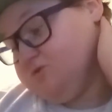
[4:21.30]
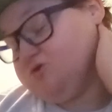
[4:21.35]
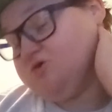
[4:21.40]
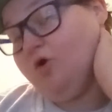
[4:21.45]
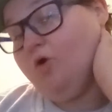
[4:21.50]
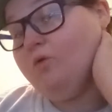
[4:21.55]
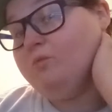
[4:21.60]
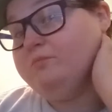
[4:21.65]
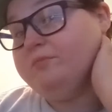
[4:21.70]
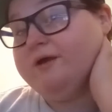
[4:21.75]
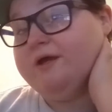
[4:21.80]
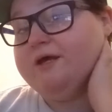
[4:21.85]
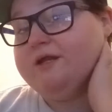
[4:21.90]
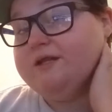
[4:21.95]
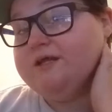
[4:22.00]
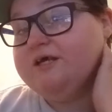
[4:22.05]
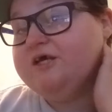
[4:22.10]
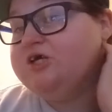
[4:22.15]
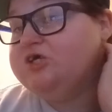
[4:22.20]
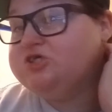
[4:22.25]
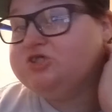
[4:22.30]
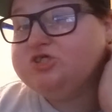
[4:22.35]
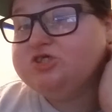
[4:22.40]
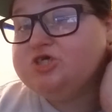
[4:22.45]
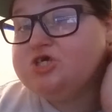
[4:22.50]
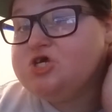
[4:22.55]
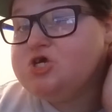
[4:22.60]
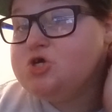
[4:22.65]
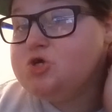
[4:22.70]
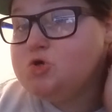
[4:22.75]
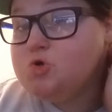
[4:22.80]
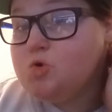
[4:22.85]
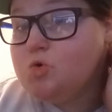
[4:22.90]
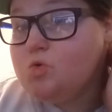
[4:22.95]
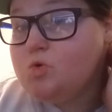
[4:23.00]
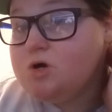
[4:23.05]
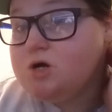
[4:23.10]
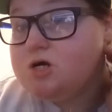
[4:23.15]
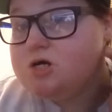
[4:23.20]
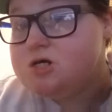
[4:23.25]
was gonna be an
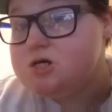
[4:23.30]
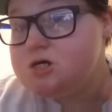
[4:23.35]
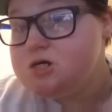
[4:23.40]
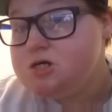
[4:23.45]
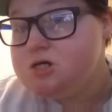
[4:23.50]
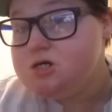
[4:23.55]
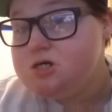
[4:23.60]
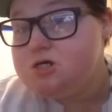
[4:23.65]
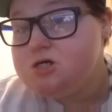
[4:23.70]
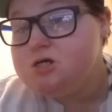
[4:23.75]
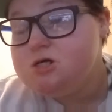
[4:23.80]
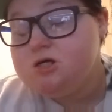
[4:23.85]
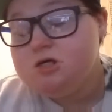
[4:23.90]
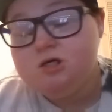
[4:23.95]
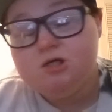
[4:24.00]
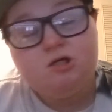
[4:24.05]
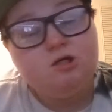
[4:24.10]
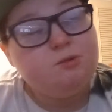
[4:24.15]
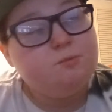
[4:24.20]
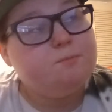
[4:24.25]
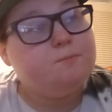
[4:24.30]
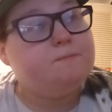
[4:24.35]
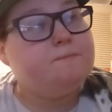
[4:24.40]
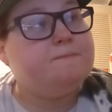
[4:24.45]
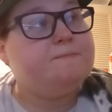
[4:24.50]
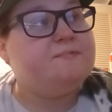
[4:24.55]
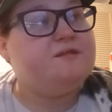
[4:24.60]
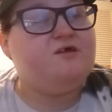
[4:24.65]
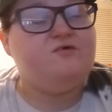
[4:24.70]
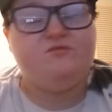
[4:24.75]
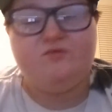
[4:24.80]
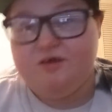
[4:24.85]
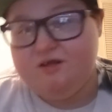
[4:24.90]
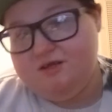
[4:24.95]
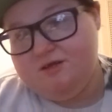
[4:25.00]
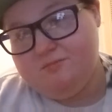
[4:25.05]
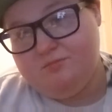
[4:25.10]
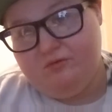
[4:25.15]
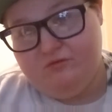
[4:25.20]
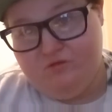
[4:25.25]
issue if they
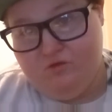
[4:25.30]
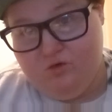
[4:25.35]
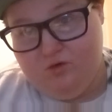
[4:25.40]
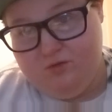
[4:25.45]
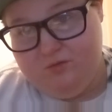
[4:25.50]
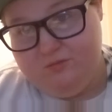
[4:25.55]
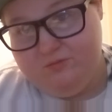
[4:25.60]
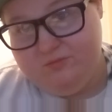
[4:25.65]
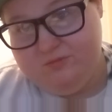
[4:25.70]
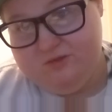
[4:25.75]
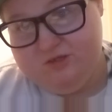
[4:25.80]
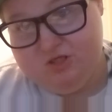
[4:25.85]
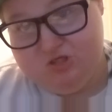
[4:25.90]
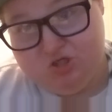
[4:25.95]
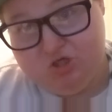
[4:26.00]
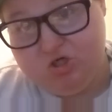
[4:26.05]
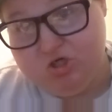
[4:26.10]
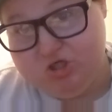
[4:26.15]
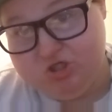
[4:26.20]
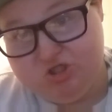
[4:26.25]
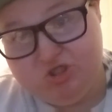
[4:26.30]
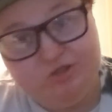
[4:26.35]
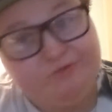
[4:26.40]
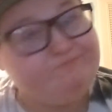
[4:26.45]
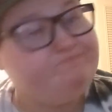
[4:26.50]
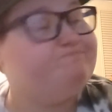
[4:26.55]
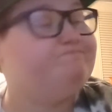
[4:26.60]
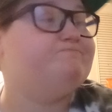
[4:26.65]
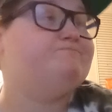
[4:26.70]
didn't perform Sister Christian.